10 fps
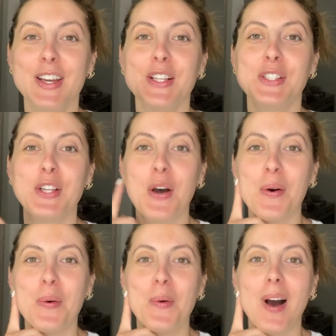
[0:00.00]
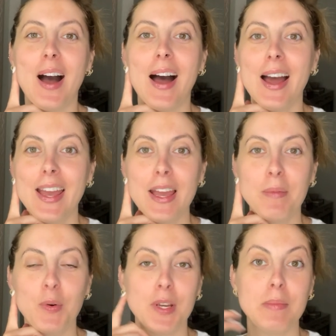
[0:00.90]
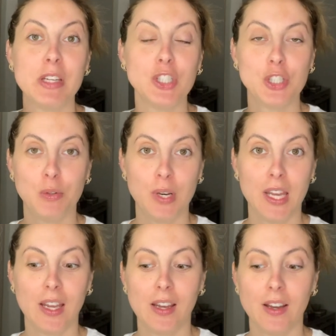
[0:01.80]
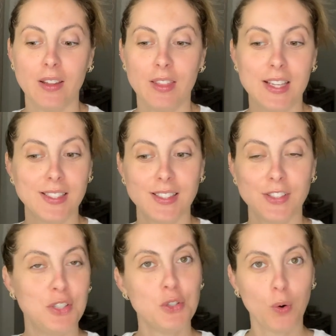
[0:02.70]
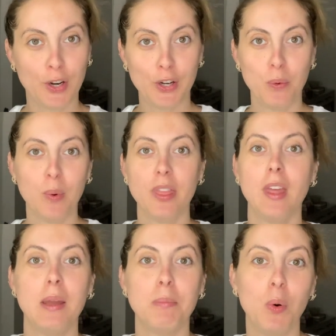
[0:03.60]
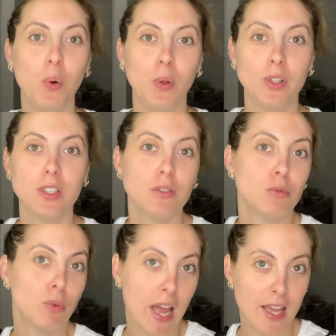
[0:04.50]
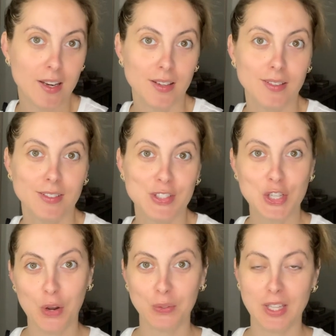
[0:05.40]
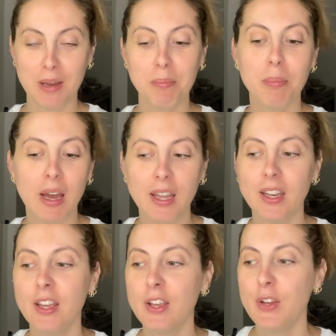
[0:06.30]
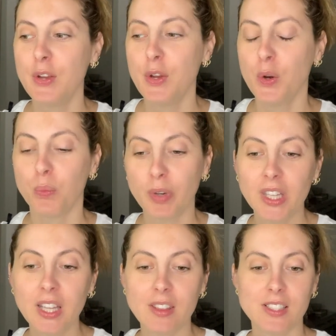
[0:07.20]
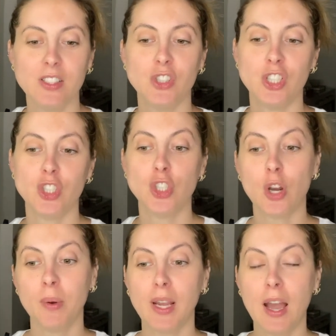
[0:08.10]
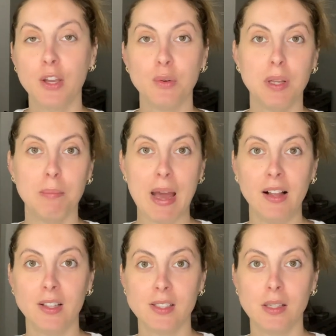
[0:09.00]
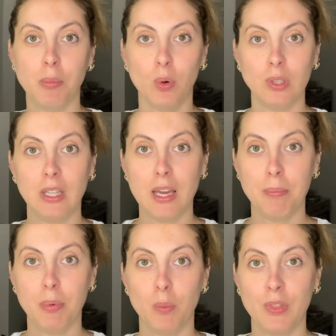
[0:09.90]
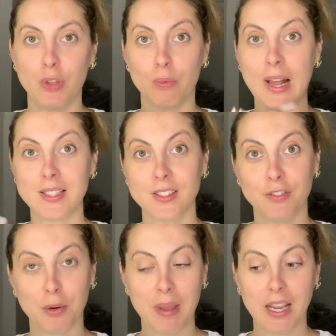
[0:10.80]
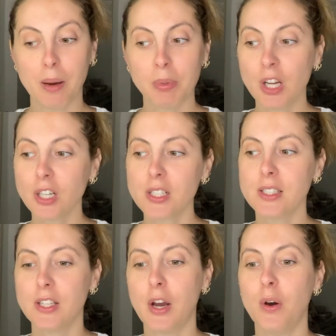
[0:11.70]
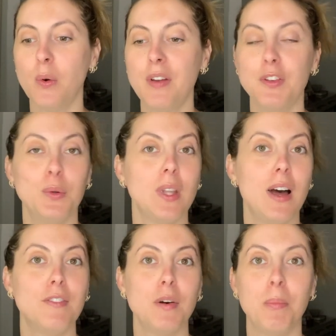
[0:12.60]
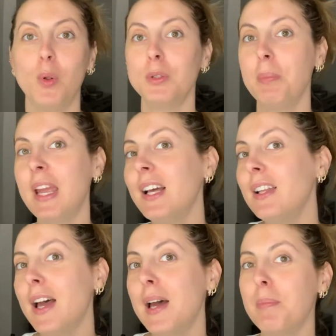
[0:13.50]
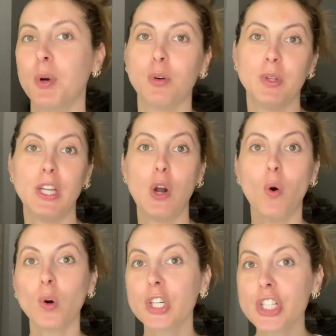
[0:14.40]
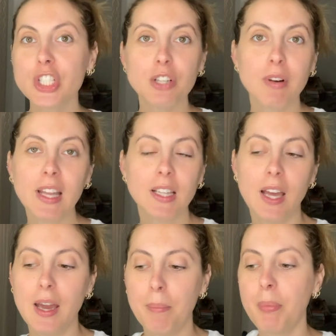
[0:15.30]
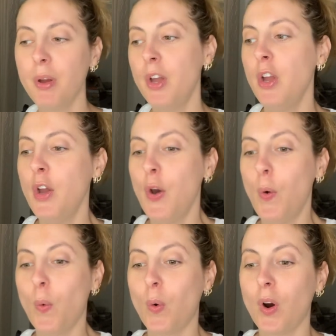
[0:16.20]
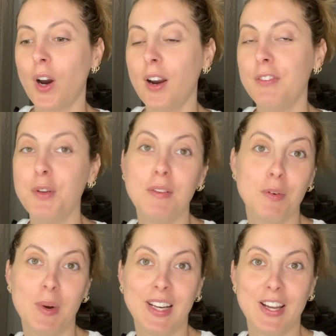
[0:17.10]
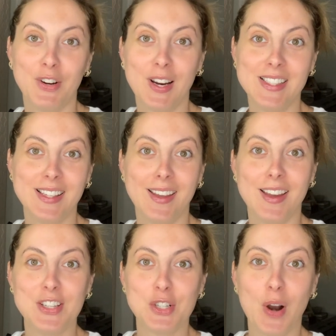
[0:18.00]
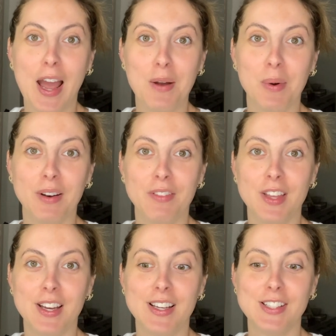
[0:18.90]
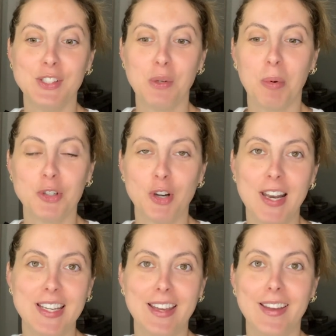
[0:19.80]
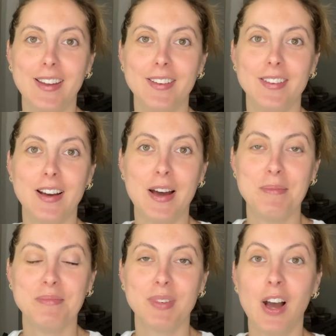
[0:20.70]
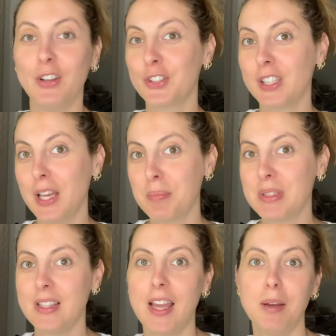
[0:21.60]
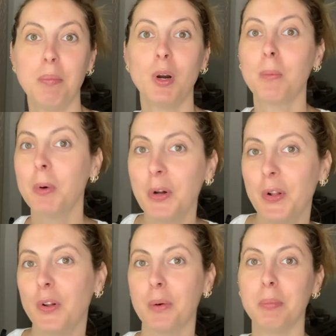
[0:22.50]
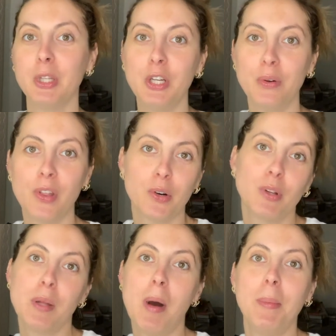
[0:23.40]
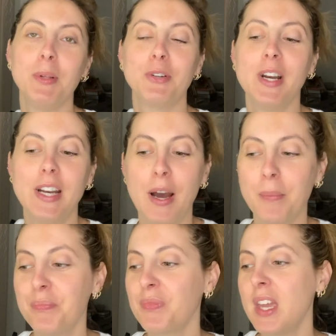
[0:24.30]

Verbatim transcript: So I am going to be shooting this tutorial with a bold red tone lip, but Really, this is just showing how you can balance a bold lip with the rest of your makeup look. So if you love a bold pink lip or really orangey red lip, or if you even wanna get crazy and try one of the super trendy um, colored lips like purple or blue that are really popular right now.